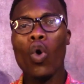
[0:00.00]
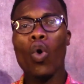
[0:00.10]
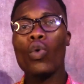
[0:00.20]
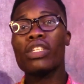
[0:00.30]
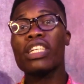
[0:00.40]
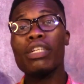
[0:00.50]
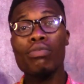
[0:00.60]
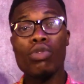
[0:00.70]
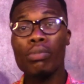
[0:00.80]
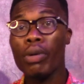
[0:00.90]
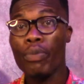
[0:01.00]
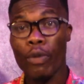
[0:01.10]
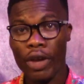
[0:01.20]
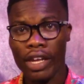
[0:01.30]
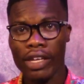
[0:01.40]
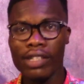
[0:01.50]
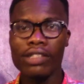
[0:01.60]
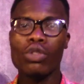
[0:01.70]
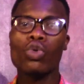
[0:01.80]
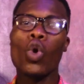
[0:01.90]
or check book bebre
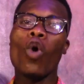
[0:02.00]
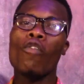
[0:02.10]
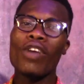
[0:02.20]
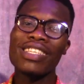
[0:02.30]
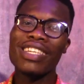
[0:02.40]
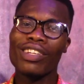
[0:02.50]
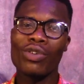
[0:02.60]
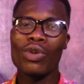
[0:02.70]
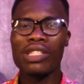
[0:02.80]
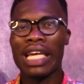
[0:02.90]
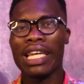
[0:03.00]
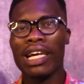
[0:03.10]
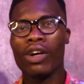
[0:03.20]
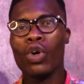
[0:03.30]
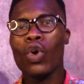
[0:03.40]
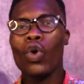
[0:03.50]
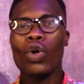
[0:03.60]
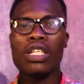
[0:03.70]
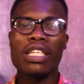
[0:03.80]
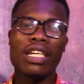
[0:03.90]
into so offer check no sign ya
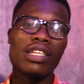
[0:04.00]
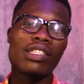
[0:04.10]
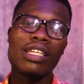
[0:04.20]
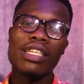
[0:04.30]
on check he say